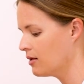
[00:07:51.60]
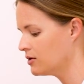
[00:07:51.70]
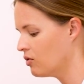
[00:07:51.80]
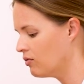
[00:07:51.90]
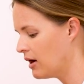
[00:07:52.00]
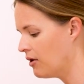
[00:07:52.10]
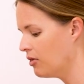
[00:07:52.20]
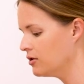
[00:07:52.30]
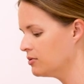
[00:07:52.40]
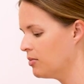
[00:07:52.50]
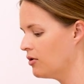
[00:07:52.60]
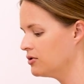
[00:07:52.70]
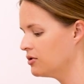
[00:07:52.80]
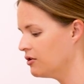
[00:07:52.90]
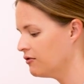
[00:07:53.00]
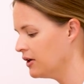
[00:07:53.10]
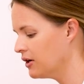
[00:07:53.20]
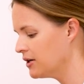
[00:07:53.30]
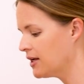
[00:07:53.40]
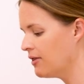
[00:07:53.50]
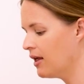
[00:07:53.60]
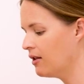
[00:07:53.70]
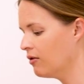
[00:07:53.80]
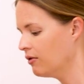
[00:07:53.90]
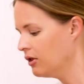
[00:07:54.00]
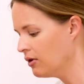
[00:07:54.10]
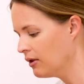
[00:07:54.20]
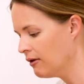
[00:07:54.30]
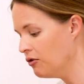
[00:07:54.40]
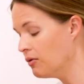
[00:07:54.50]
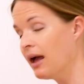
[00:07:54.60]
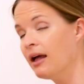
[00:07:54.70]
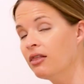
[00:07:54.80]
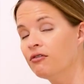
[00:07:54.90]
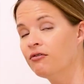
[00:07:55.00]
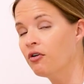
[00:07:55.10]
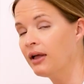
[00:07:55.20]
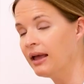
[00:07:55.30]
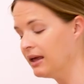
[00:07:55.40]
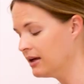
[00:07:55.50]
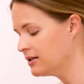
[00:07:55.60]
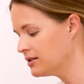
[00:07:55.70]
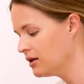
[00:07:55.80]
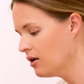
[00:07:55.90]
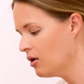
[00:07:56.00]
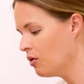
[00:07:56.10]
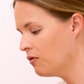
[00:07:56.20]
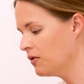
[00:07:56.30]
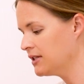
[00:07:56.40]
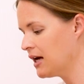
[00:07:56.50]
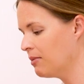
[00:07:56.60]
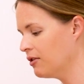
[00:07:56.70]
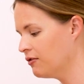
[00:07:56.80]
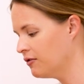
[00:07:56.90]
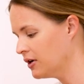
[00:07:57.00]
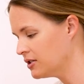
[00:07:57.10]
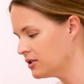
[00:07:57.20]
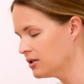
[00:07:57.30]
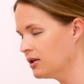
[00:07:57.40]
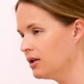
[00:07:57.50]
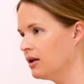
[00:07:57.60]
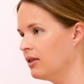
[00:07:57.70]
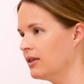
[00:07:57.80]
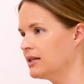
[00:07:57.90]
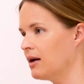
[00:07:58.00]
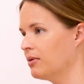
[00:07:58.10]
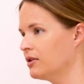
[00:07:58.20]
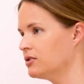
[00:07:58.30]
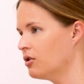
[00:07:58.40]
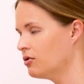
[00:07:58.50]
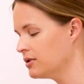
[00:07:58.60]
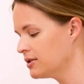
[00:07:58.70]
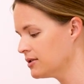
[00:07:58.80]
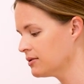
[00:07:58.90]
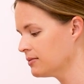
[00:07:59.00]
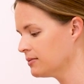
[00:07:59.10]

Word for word: So around those bones with your fingers, and then if you can, the full hand over the top of the foot and the top of the toes.